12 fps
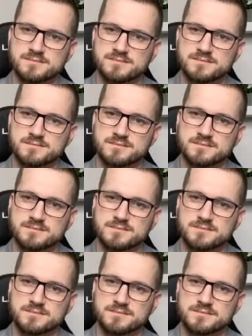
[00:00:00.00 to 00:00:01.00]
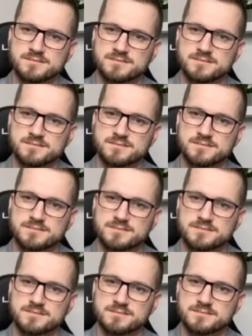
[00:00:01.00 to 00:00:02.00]

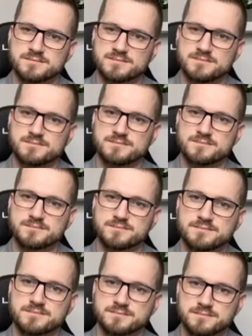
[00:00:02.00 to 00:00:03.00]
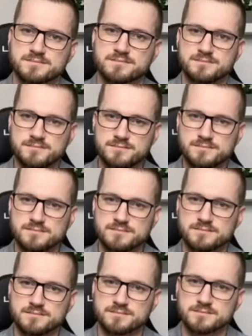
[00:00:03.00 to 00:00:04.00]

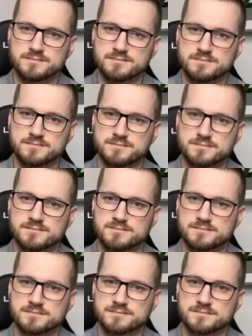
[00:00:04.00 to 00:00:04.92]
[no speech]